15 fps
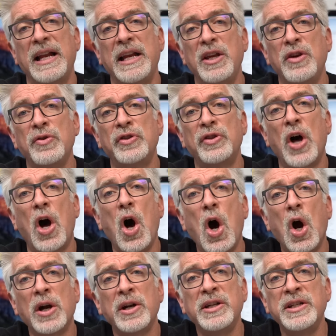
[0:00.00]
And he used the
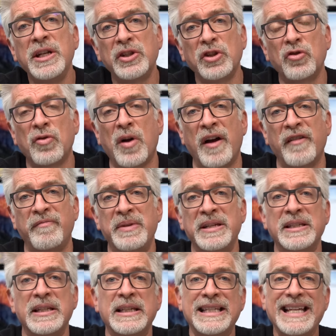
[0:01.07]
hard disk drive
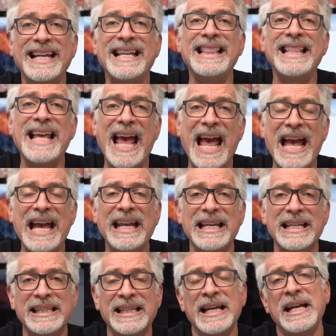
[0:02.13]
business in the
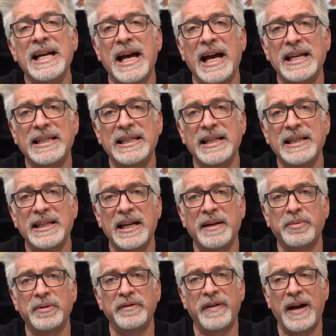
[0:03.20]
80s as an
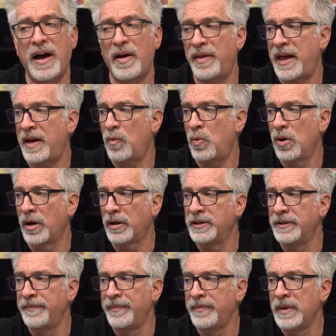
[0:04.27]
example of how that
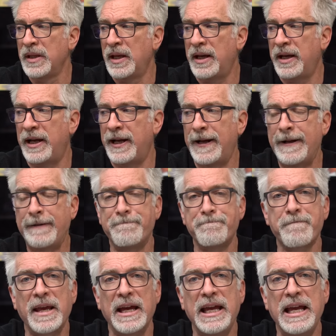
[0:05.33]
worked.
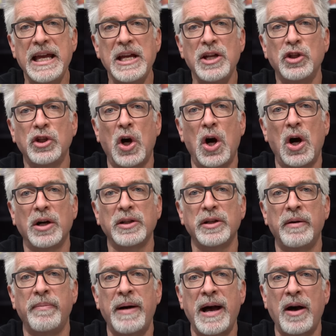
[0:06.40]
He talked
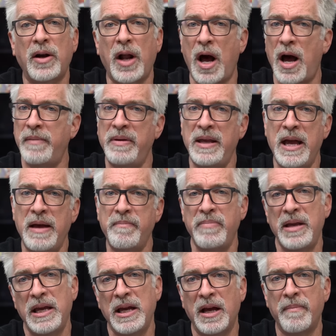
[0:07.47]
about IBM
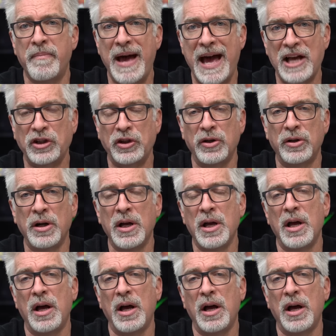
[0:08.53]
being a master